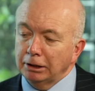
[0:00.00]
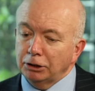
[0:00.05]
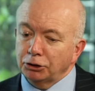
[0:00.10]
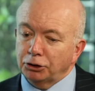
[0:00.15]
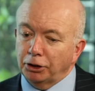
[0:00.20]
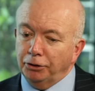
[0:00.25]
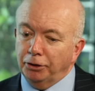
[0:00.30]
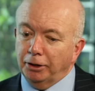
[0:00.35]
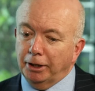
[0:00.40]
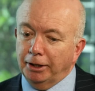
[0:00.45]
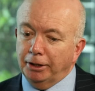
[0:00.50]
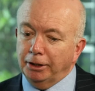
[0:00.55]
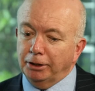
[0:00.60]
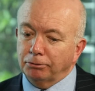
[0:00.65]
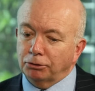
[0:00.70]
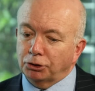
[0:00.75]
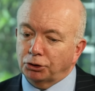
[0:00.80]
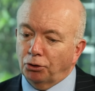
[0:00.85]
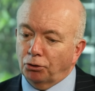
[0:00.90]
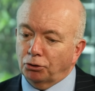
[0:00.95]
So you're
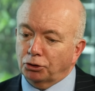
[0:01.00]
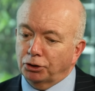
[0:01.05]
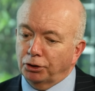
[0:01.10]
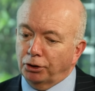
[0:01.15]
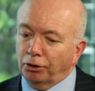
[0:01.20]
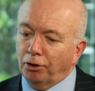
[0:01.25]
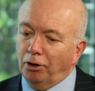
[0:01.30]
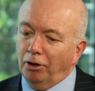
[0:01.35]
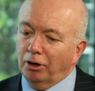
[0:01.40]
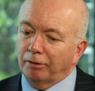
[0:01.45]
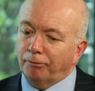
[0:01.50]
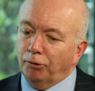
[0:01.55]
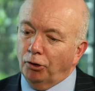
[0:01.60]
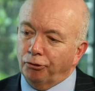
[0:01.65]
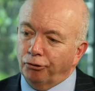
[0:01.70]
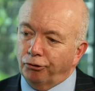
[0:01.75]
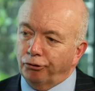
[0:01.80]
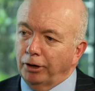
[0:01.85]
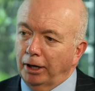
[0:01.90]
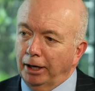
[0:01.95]
getting stocks that are kind of
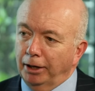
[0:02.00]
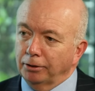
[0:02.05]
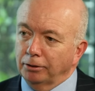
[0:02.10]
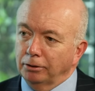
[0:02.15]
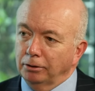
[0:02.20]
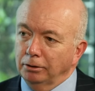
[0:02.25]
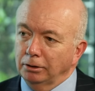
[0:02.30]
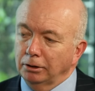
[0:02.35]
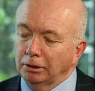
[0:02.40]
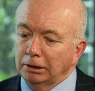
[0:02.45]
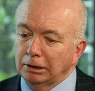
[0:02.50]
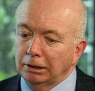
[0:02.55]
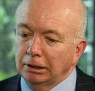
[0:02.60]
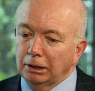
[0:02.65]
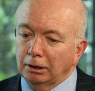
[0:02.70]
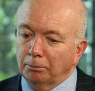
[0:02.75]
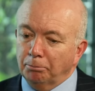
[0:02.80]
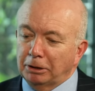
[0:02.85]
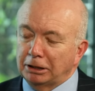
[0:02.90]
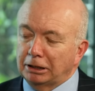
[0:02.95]
on sale,
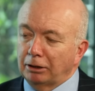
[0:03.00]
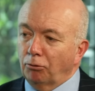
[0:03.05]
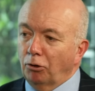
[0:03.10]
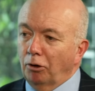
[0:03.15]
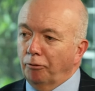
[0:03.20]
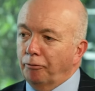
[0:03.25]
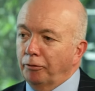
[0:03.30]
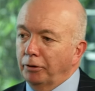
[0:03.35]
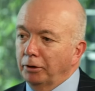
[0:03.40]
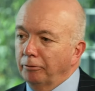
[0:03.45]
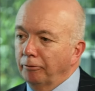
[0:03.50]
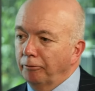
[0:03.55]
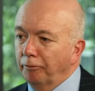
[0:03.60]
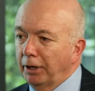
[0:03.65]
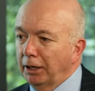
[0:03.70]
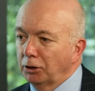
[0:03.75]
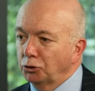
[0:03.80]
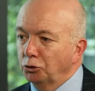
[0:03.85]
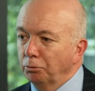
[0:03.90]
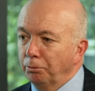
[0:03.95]
but they're offering far